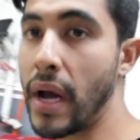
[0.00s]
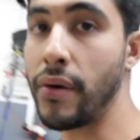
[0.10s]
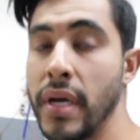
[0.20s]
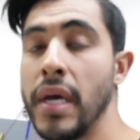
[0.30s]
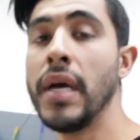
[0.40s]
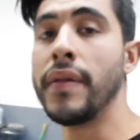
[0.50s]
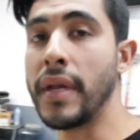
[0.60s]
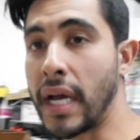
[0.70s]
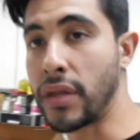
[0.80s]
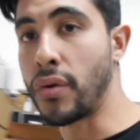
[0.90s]
around,
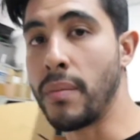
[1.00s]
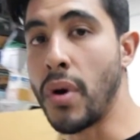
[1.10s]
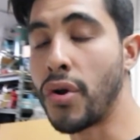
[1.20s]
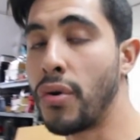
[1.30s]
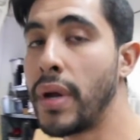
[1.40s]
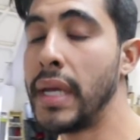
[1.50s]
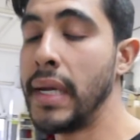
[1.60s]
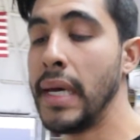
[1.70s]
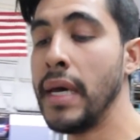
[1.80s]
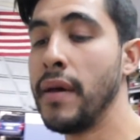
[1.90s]
then I can throw the motor in,
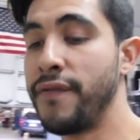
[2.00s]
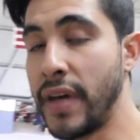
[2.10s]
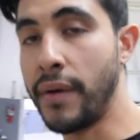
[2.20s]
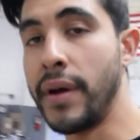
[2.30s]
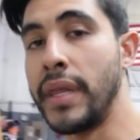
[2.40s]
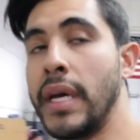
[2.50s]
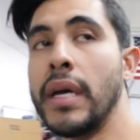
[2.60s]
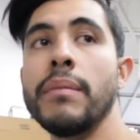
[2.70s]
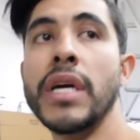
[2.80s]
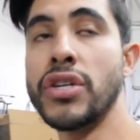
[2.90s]
fit
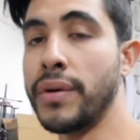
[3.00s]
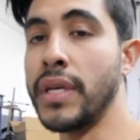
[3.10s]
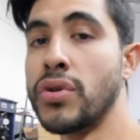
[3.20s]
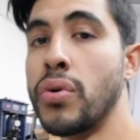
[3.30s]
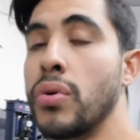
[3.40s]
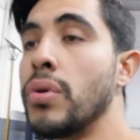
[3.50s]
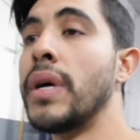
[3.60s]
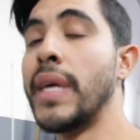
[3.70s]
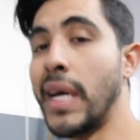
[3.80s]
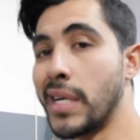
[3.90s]
everything, make sure everything's cool,
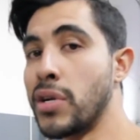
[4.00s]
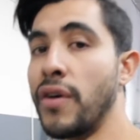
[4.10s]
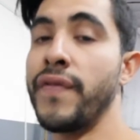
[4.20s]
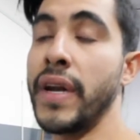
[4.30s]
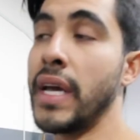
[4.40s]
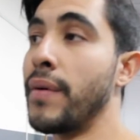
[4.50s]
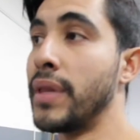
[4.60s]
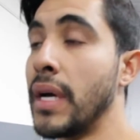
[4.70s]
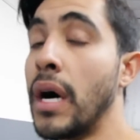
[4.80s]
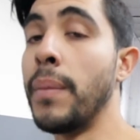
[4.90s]
and then I can start fitting
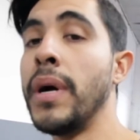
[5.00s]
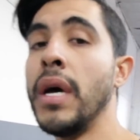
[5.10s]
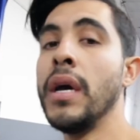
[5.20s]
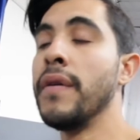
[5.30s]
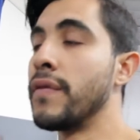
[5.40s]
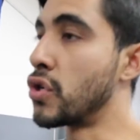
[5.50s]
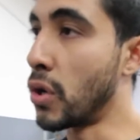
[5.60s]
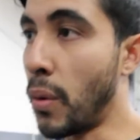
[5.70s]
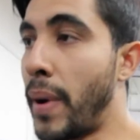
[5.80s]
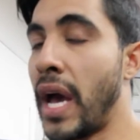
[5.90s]
everything up.
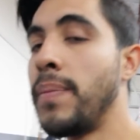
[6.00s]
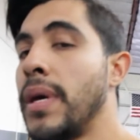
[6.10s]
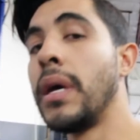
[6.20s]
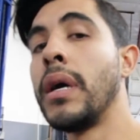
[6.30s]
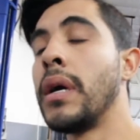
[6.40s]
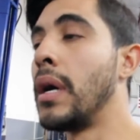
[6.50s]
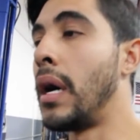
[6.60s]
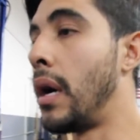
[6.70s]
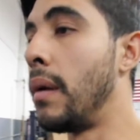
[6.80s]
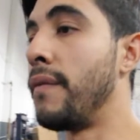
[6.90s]
Turbo piping,
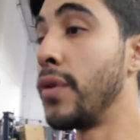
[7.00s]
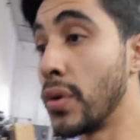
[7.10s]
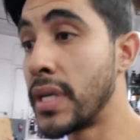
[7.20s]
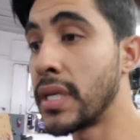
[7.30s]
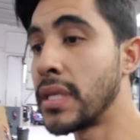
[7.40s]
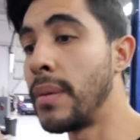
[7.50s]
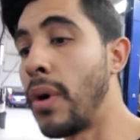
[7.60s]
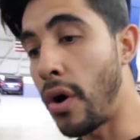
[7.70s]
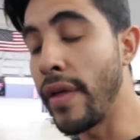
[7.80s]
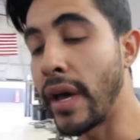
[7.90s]
fuel system,
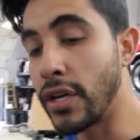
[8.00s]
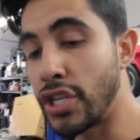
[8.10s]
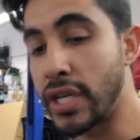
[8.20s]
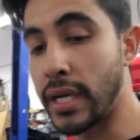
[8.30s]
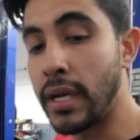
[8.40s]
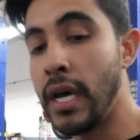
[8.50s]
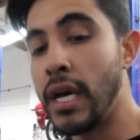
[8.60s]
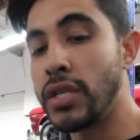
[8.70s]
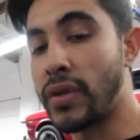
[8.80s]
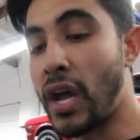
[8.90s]
all that good shit.
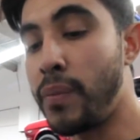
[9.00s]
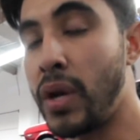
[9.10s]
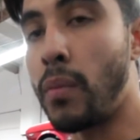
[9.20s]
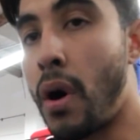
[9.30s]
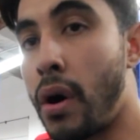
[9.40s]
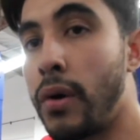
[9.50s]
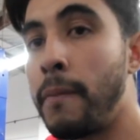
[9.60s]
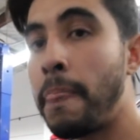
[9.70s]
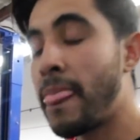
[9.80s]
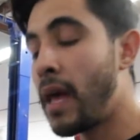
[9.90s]
So that'll be tomorrow
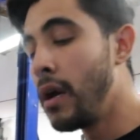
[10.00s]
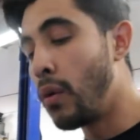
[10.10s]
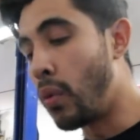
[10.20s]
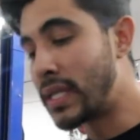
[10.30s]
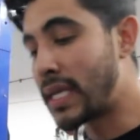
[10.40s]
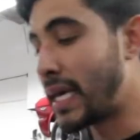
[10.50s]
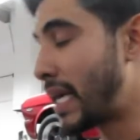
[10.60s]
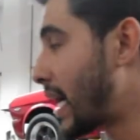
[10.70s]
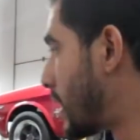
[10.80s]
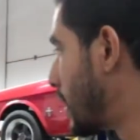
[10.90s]
once I
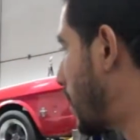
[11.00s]
get